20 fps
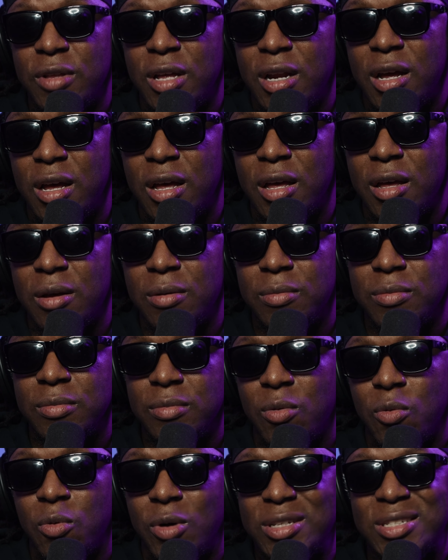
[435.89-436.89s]
that I am.
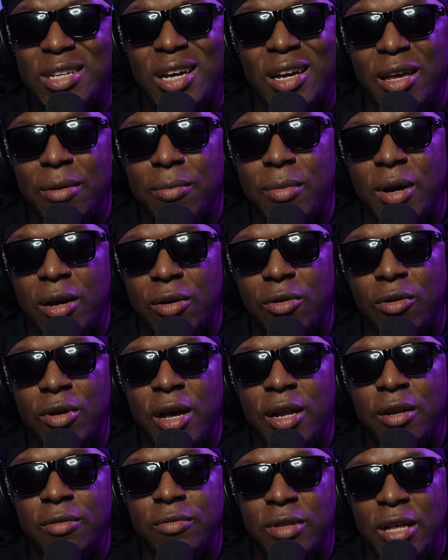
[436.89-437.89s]
Once I get my
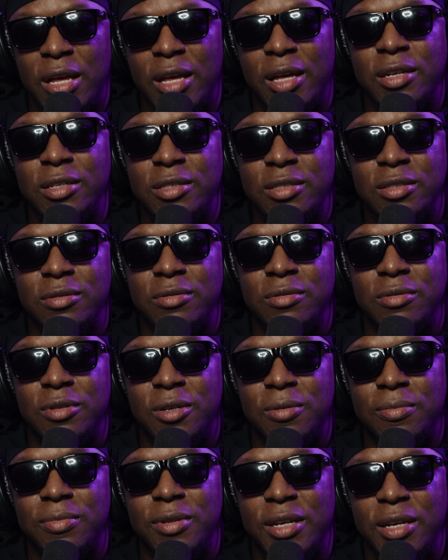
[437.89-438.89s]
creative things
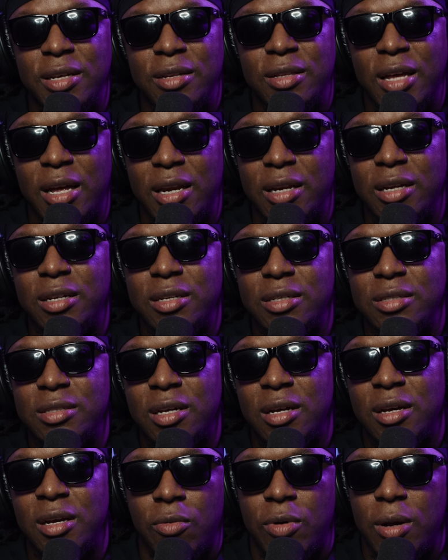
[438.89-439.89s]
complete, that is.
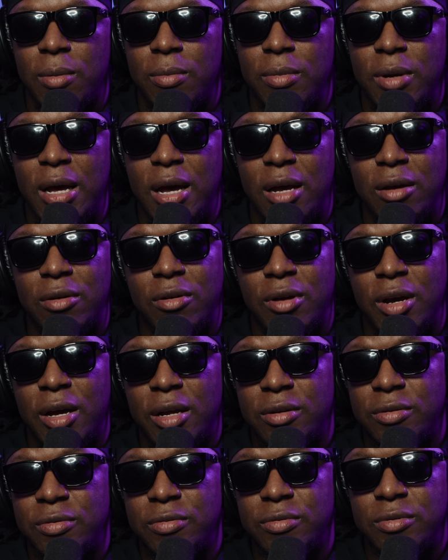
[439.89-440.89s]
When I'm not
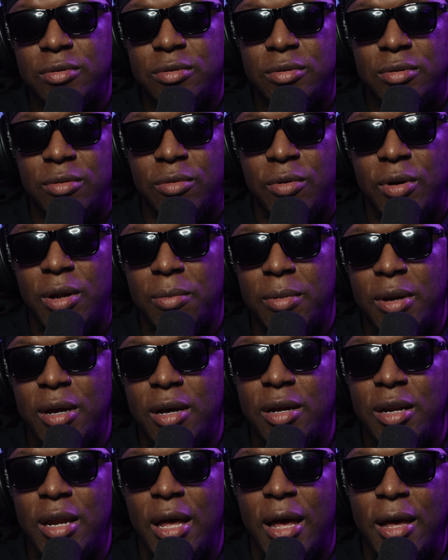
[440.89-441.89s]
creative, when I'm
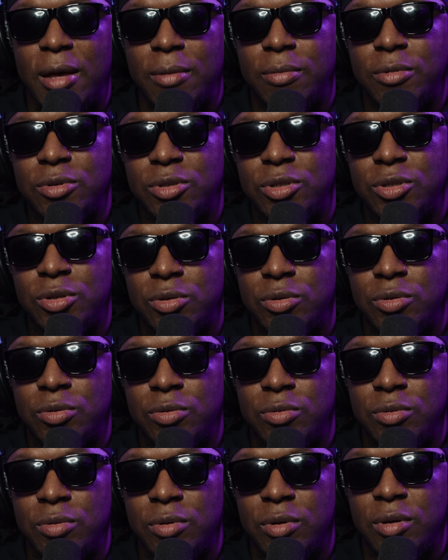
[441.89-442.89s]
unable
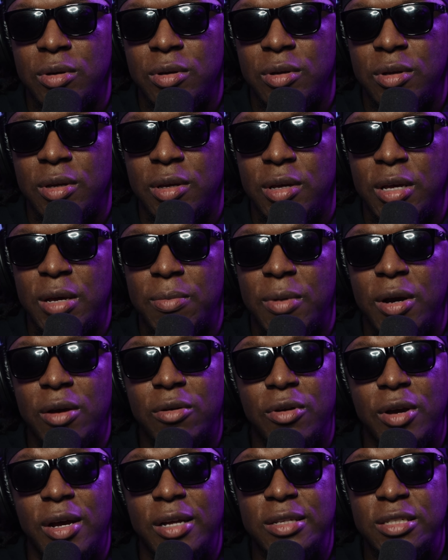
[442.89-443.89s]
to get my
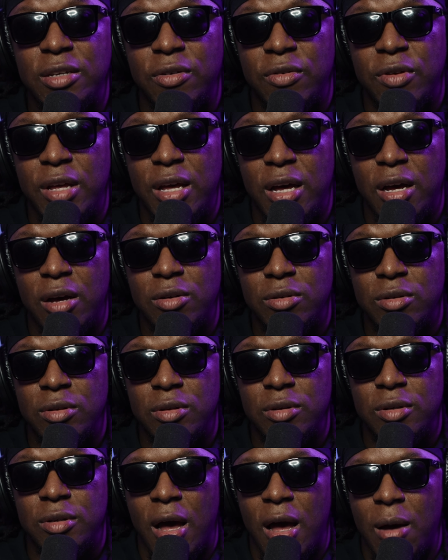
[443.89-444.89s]
creativity out,
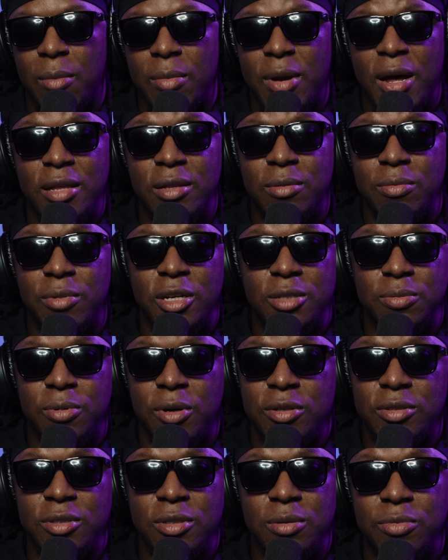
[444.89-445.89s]
I'm not the best
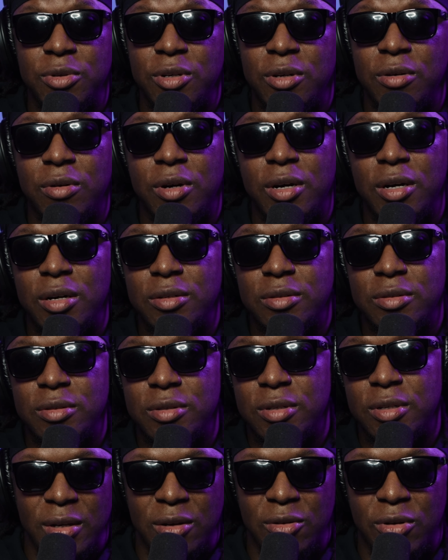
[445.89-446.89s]
person to be around.
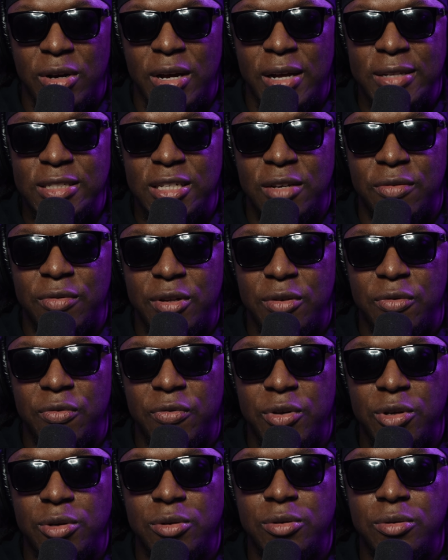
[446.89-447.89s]
Creativity
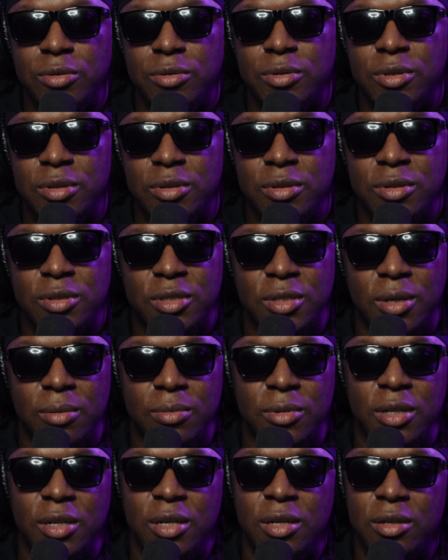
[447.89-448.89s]
fuels
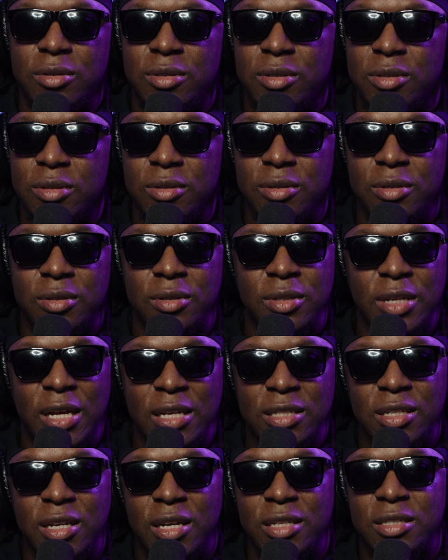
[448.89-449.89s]
something else
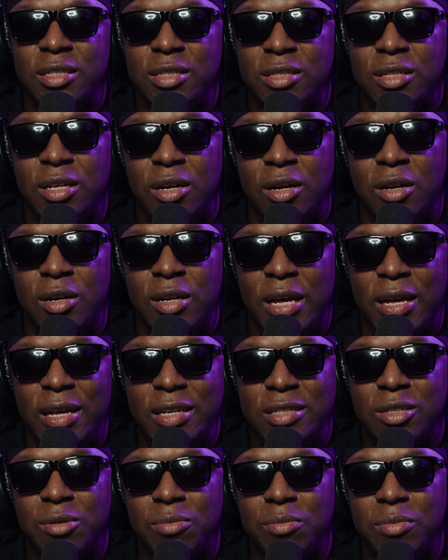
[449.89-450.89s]
that's necessary. Like,
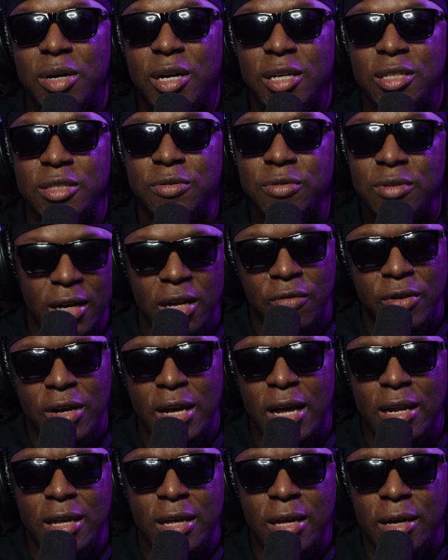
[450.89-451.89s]
it's a must. Never
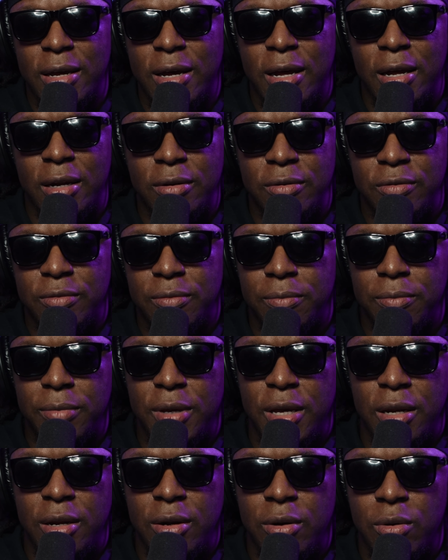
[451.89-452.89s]
got a kick out of
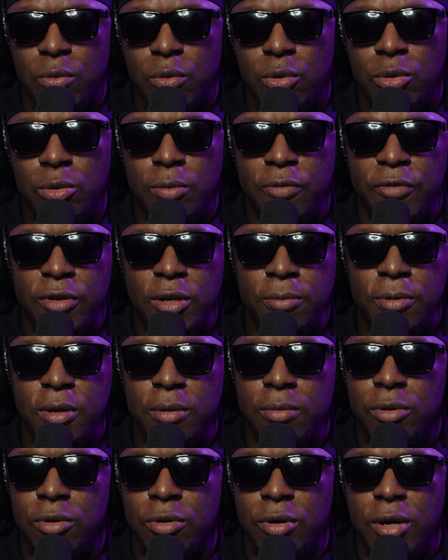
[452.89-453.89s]
being in a room full of
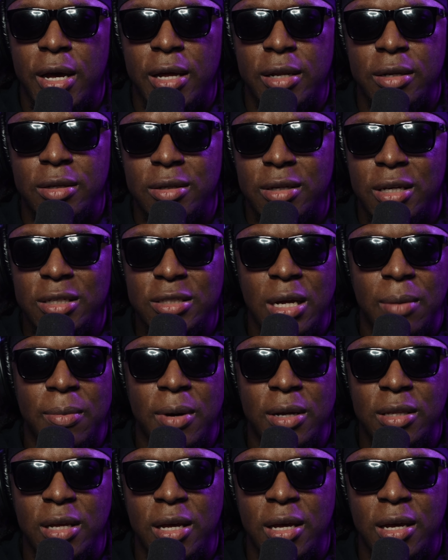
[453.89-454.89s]
people creating. That's not
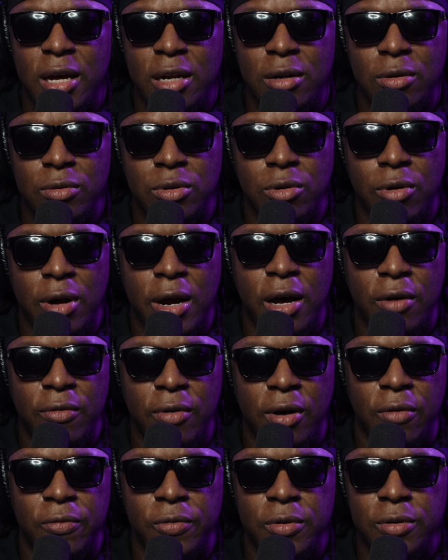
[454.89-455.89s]
my thing. I don't thrive
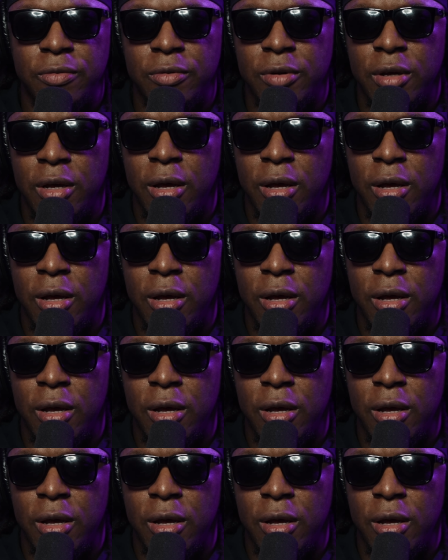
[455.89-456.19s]
off of